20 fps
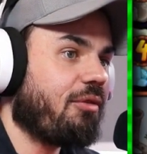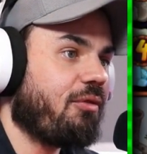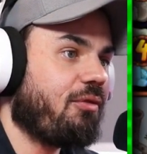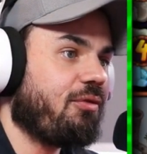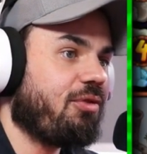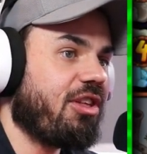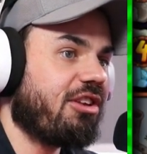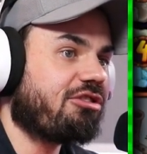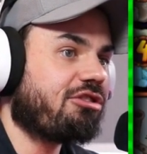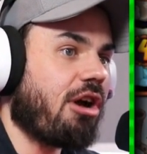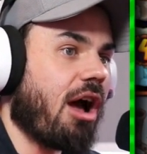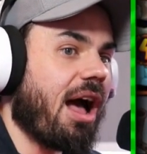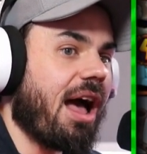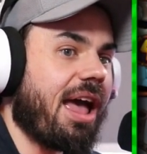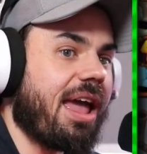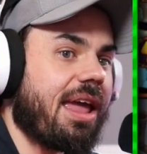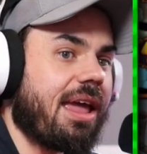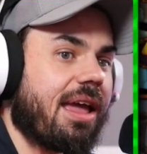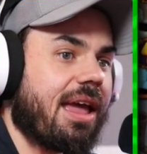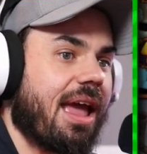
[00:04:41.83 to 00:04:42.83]
This
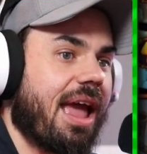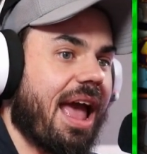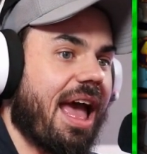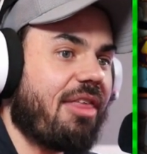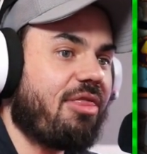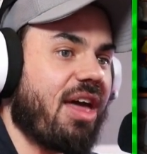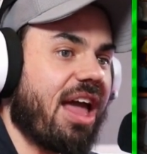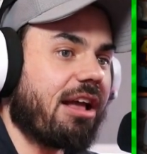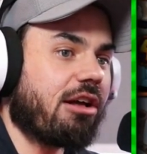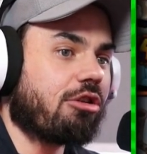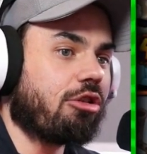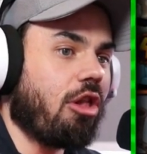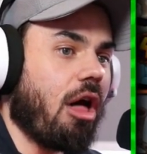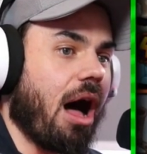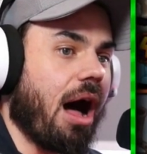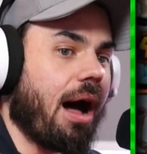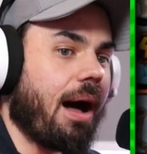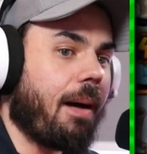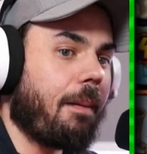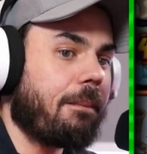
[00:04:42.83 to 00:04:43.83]
guy. And then
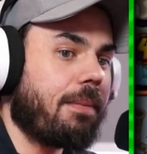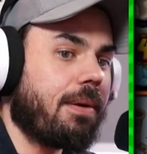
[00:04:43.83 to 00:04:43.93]
glob.